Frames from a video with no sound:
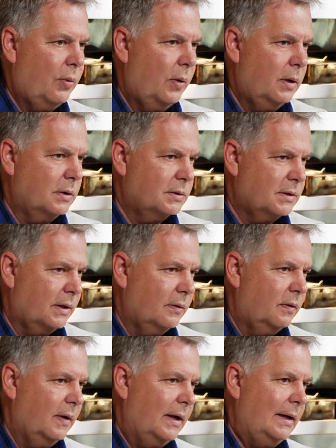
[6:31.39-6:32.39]
point, it'll start
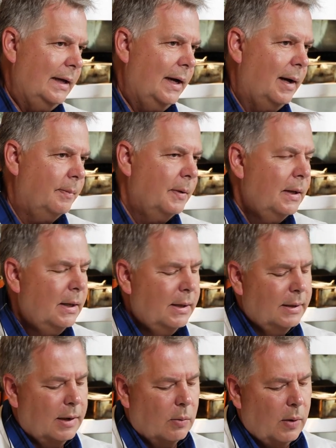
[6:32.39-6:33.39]
thickening up.
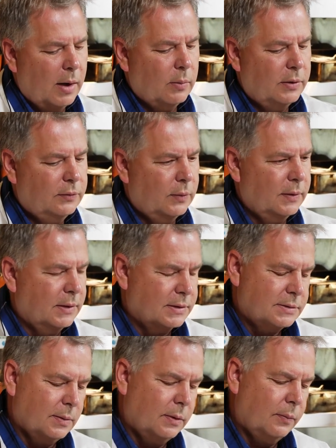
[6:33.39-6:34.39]
Now, why are we doing
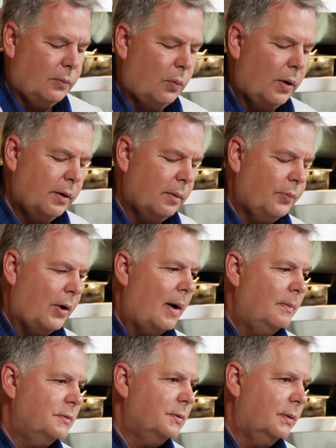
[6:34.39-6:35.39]
this? Well, one of the
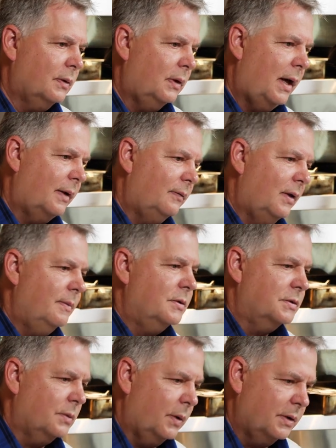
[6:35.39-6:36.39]
problems with a lot of
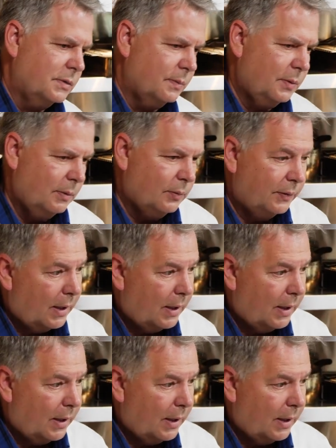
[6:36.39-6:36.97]
lemon squares is people,